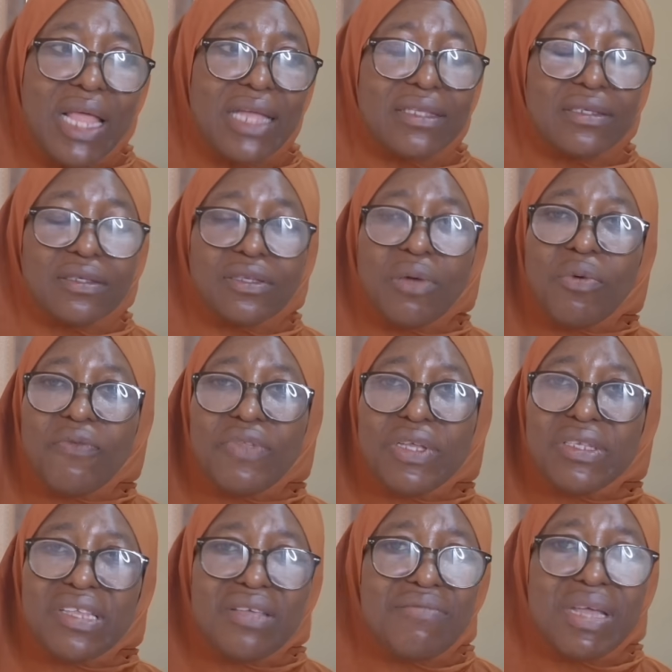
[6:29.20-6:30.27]
that some of
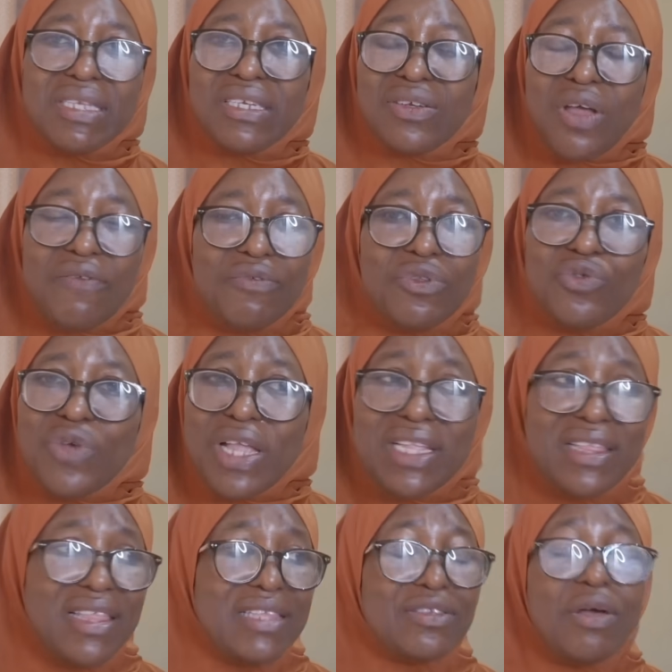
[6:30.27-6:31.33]
these inmates, they don't even do
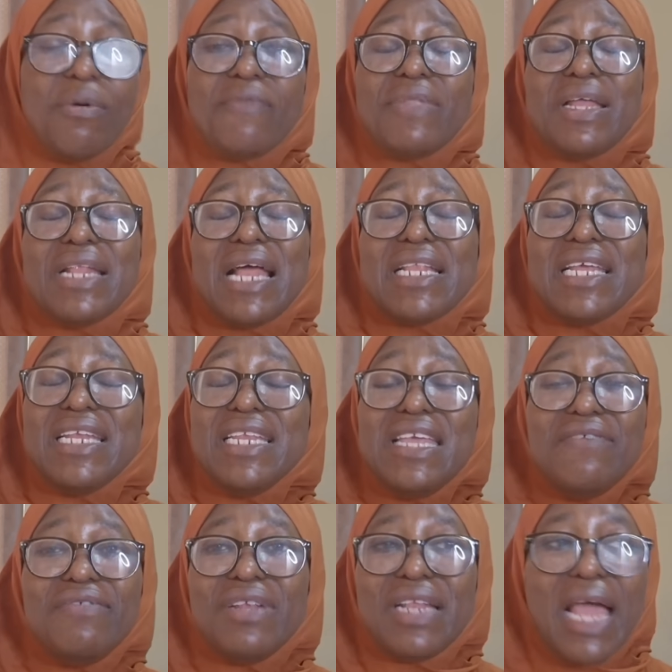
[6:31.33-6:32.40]
anything. Some of them that they
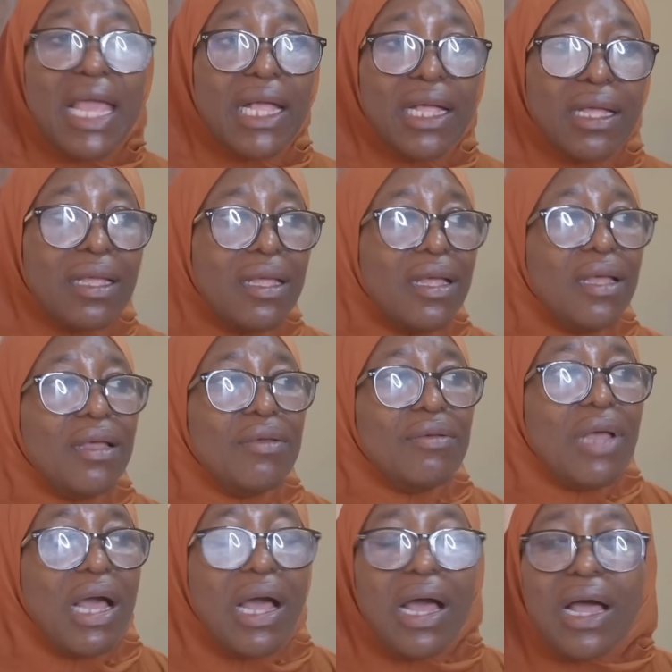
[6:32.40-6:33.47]
live in like
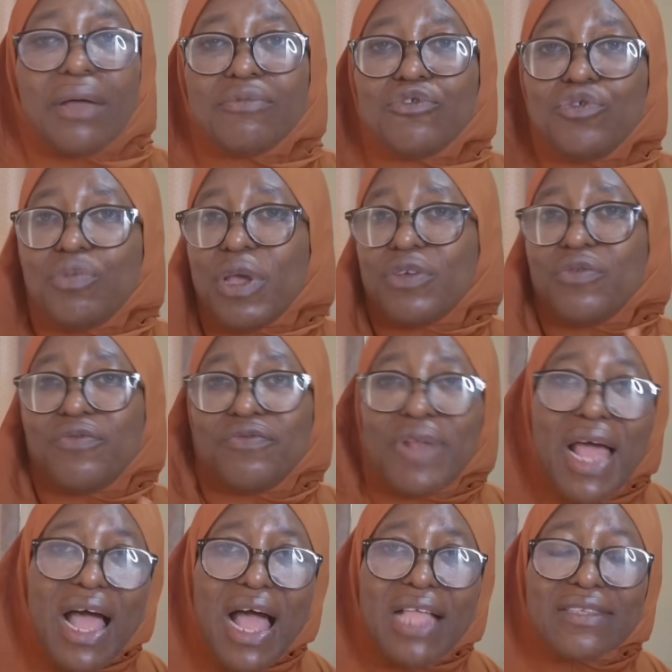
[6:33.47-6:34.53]
2-bedroom
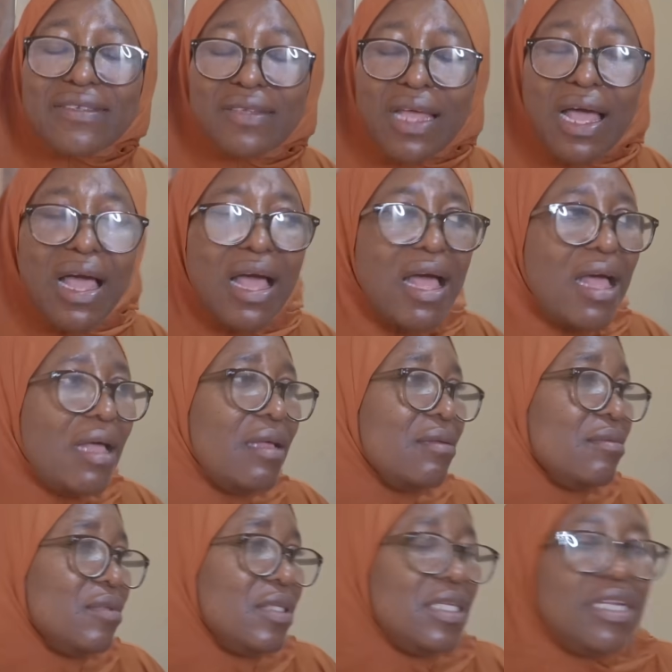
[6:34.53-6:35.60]
flats,
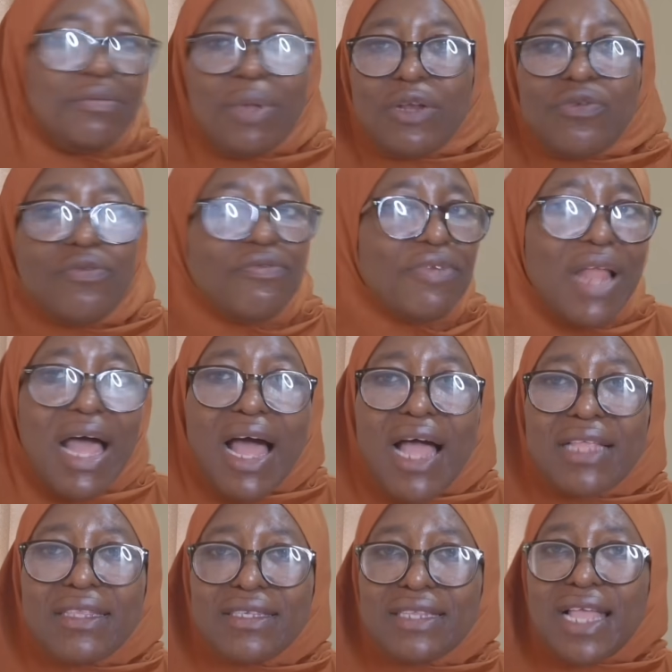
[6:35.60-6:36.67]
3-bedroom
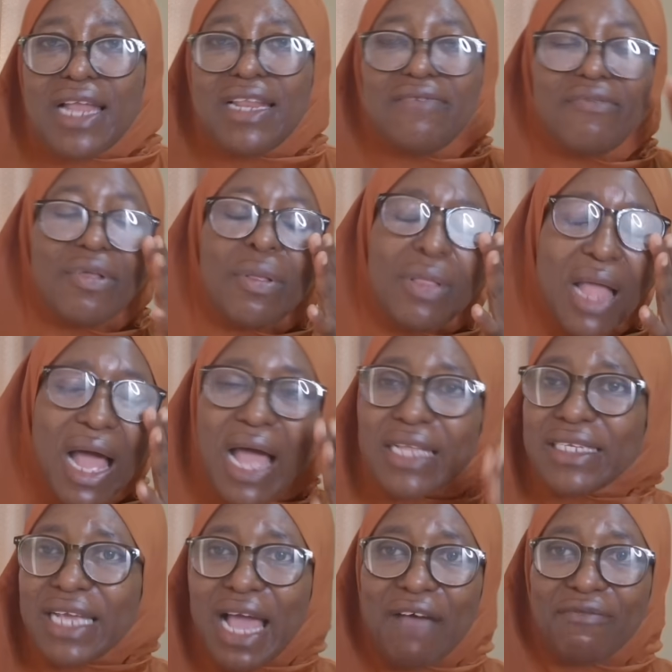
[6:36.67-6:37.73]
flats. They are living
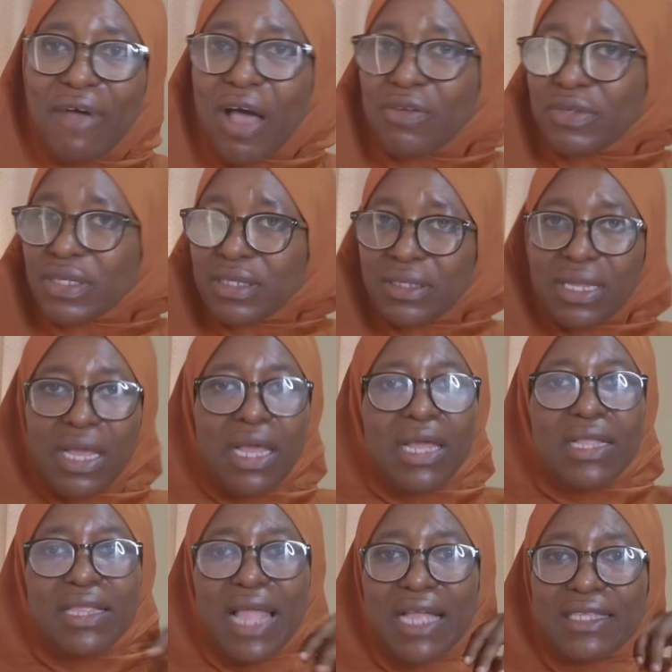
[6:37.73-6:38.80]
large. They have houses
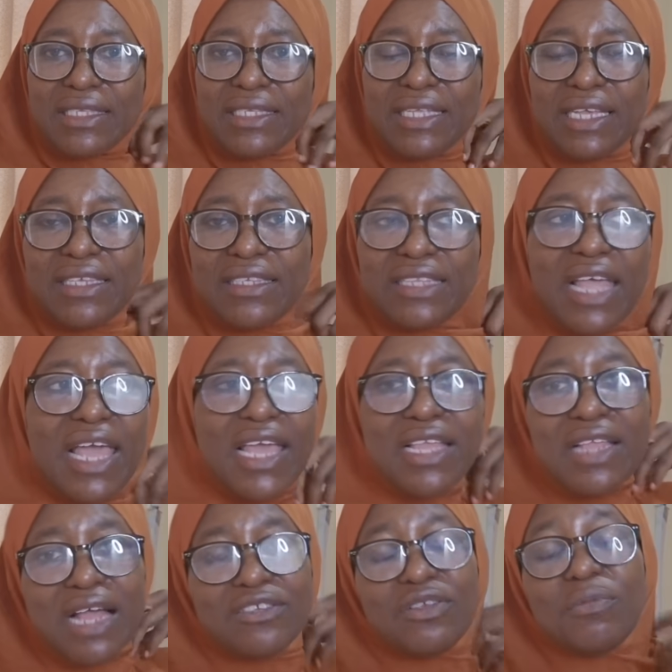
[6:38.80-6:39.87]
that they stay
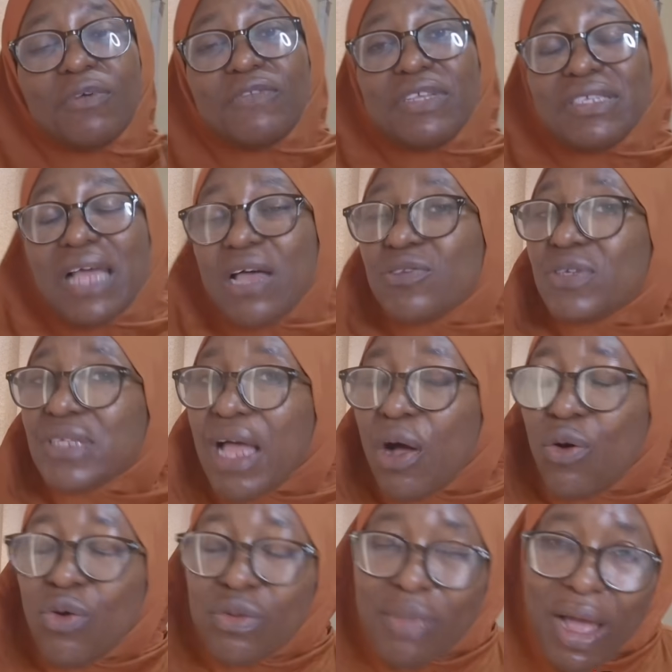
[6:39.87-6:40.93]
in, and some of these houses
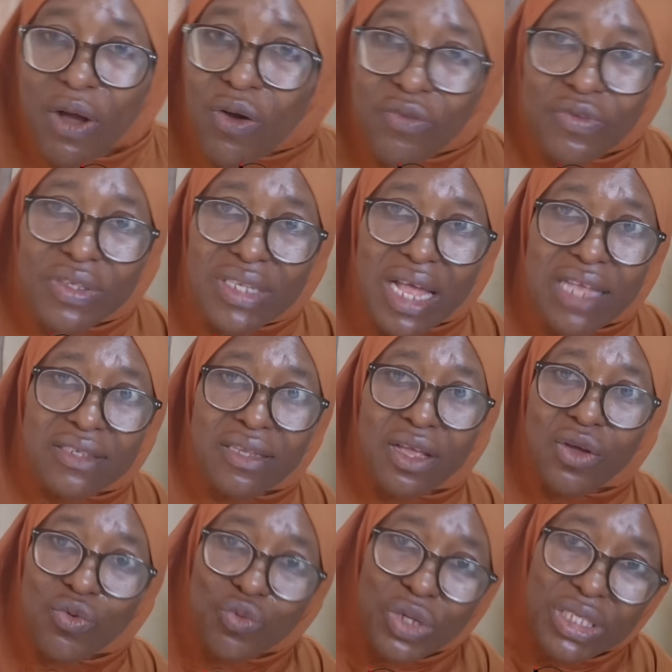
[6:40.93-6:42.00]
are owned by officers
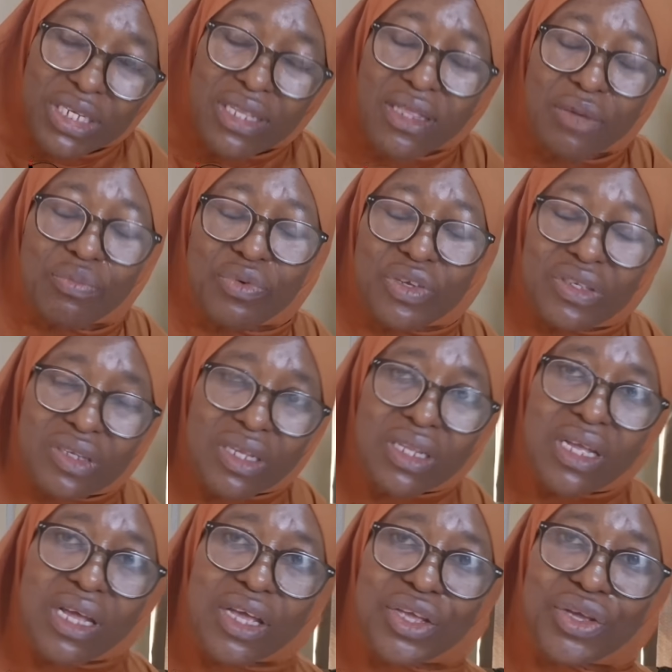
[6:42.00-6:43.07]
within the prison,